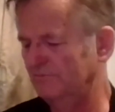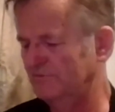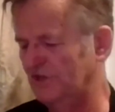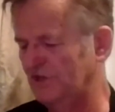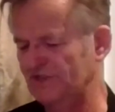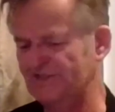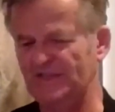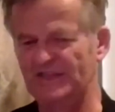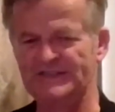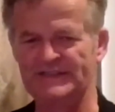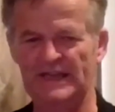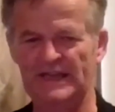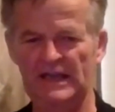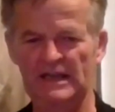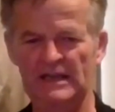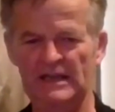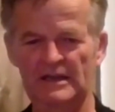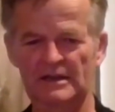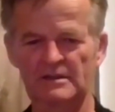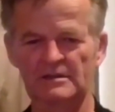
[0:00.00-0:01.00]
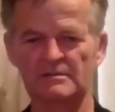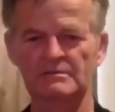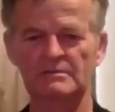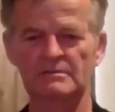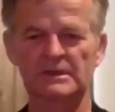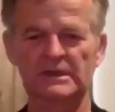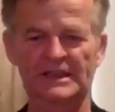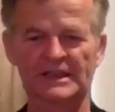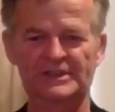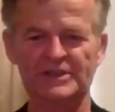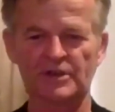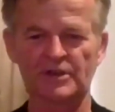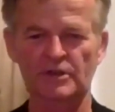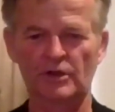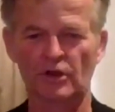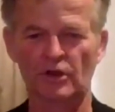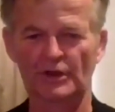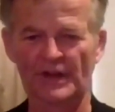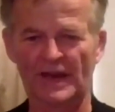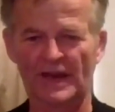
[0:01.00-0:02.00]
just as a let's
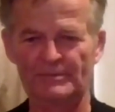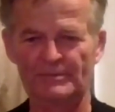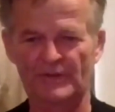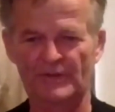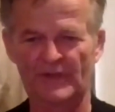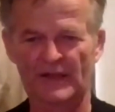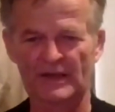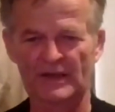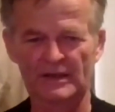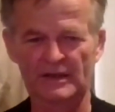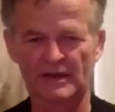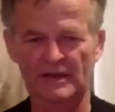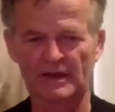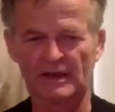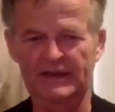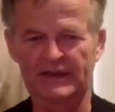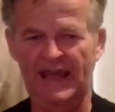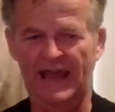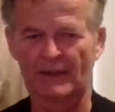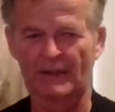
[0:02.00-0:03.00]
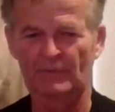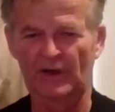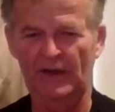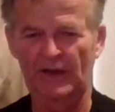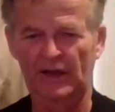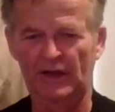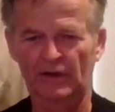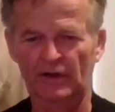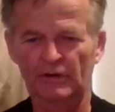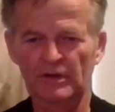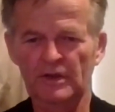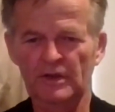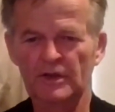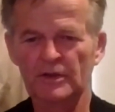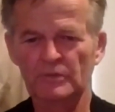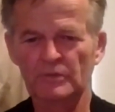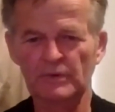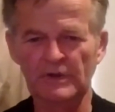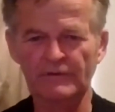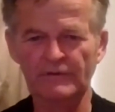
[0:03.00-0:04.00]
hold it up to the camera here.
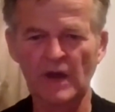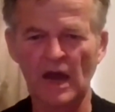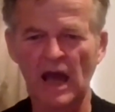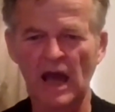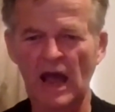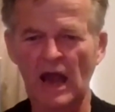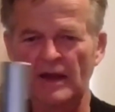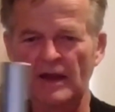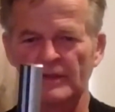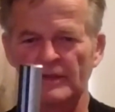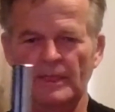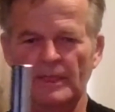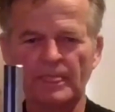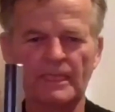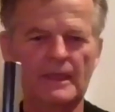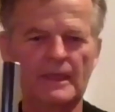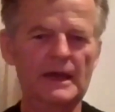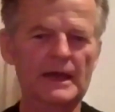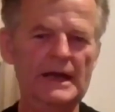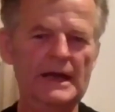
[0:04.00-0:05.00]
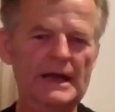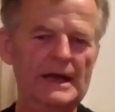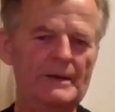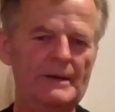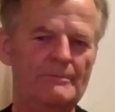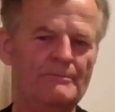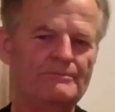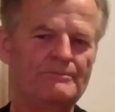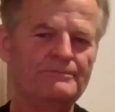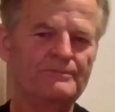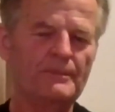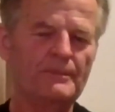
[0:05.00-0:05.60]
We've got a